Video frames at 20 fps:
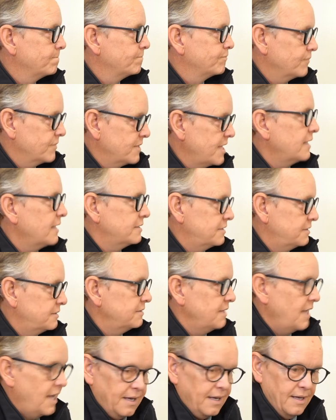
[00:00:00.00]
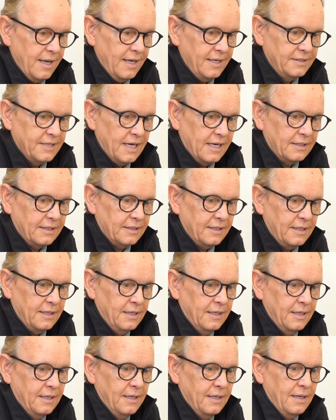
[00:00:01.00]
Yes, exactly.
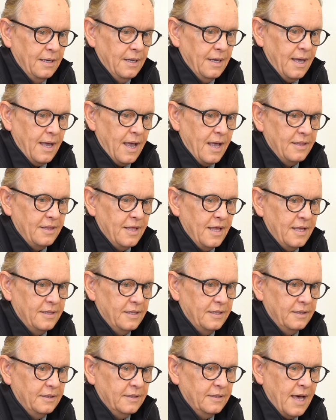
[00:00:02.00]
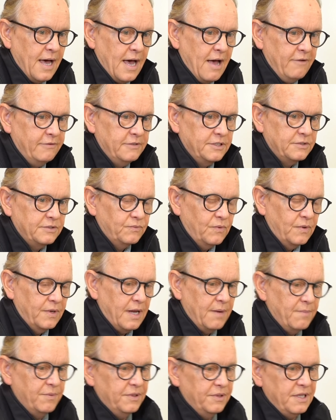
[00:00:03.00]
And then the last one, I
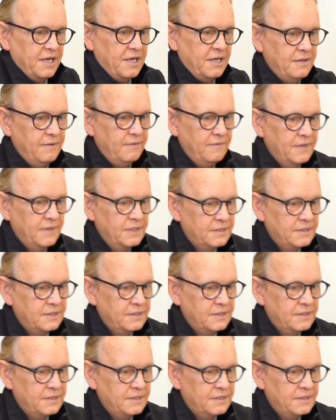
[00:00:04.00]
believe, is